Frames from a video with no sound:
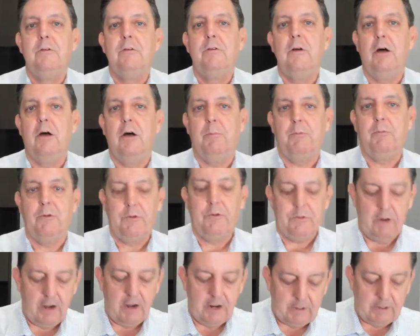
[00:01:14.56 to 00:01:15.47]
to
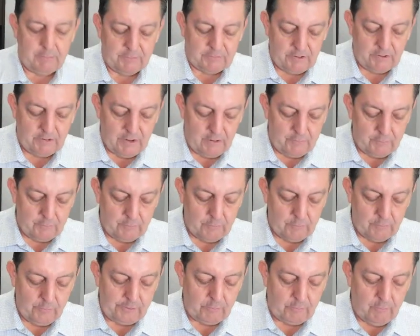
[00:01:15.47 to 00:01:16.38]
upload documents. Another
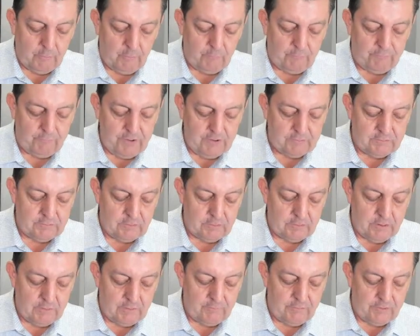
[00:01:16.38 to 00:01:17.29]
really cool
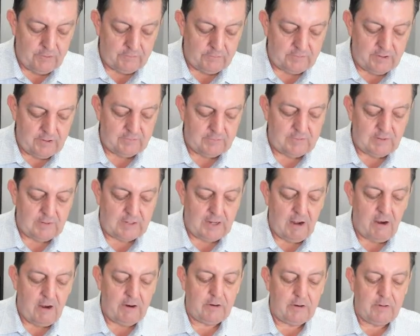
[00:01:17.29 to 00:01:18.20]
feature of this is the
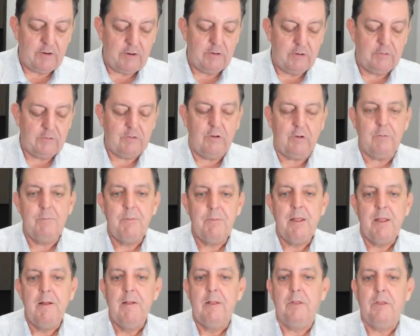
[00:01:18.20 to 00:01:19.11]
calculator. So
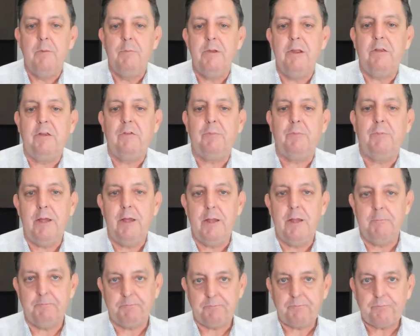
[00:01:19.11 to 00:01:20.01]
let me
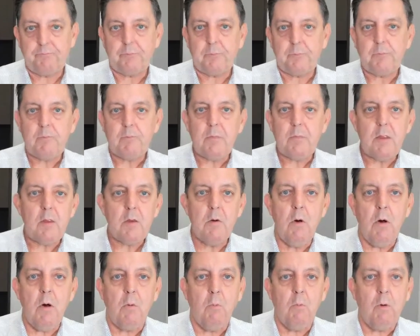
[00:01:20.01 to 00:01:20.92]
explain.
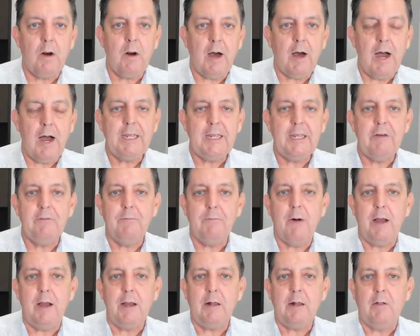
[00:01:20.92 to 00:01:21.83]
What I give
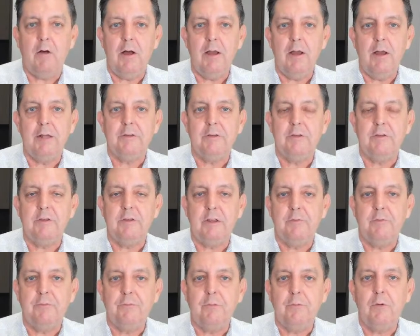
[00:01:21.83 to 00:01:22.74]
my clients is
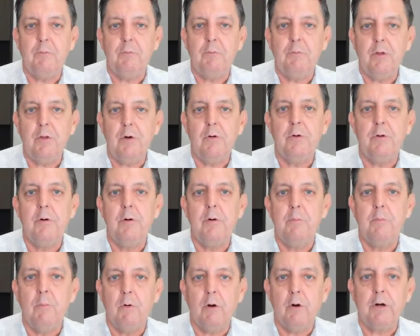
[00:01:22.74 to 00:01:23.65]
a full-blown
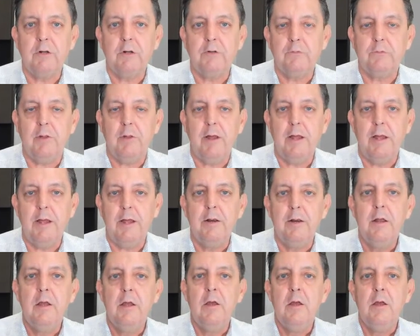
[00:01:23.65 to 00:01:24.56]
mortgage
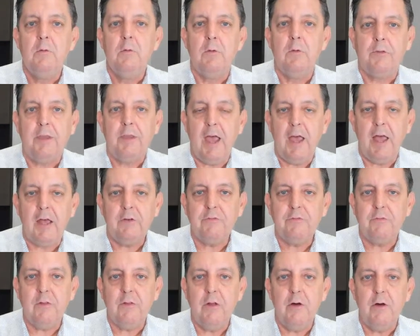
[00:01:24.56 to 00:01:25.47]
plan with
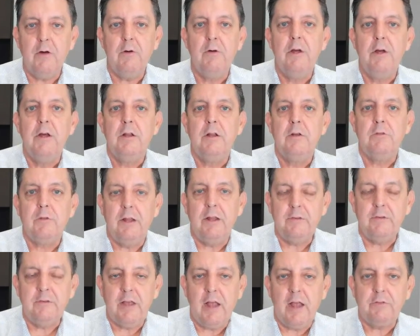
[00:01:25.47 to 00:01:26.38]
cash flow,
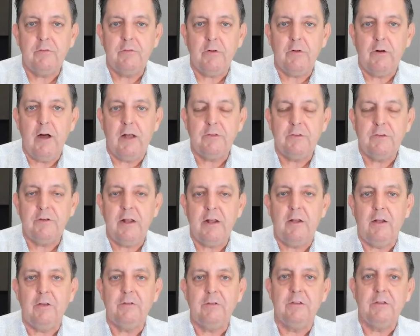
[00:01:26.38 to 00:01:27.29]
transactional cost
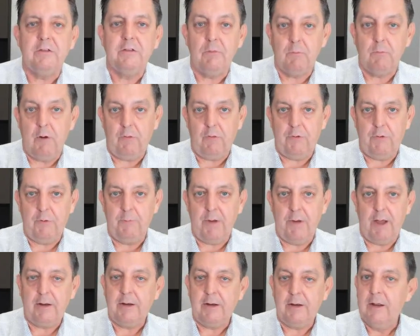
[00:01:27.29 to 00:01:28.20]
analysis, and wealth
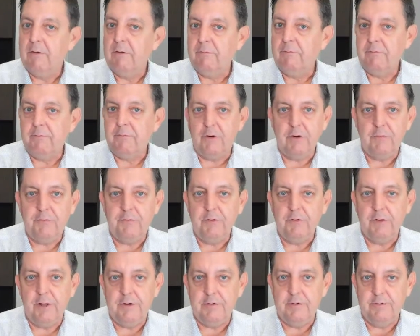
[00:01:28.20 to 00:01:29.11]
impact. Very
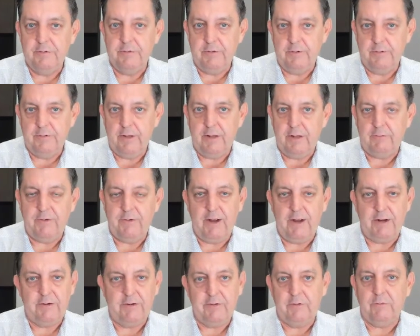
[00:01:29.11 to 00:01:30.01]
few lenders do that. In
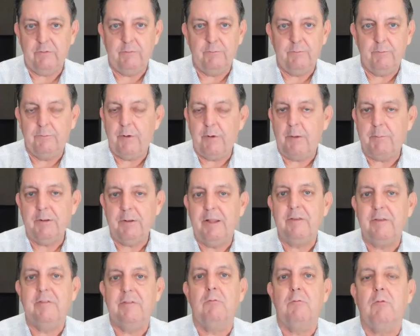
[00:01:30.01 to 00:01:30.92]
fact, it's a, probably
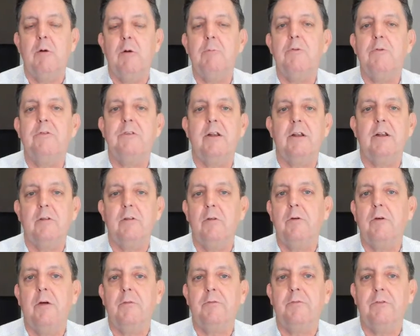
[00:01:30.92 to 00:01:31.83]
less than 1% of
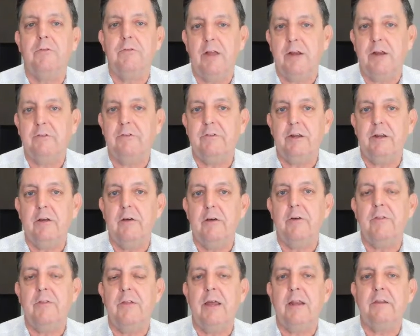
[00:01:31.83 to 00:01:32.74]
loan officers actually
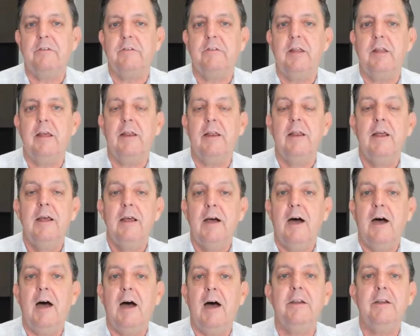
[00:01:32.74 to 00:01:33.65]
go to that extent.
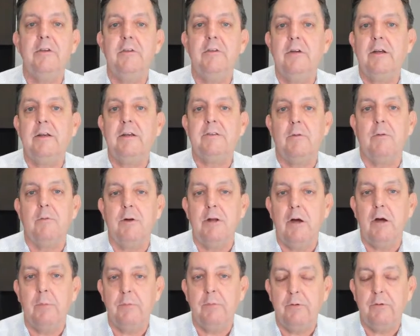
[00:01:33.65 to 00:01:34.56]
I do because I want
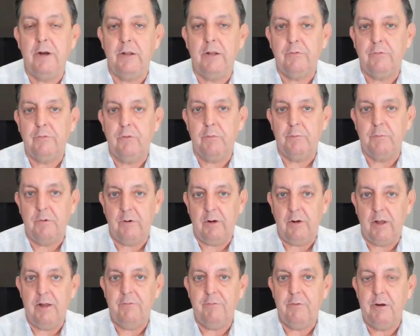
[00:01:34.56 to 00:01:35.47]
to help transform your
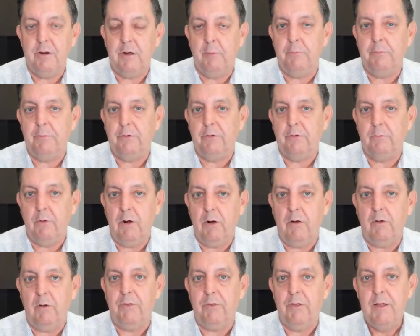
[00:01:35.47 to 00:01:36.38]
life and help build
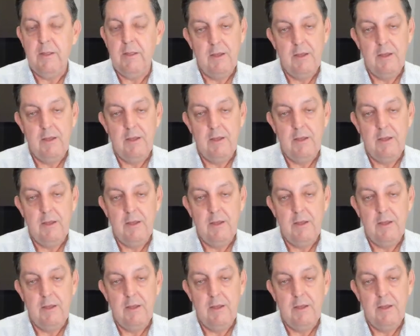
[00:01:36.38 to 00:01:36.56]
wealth.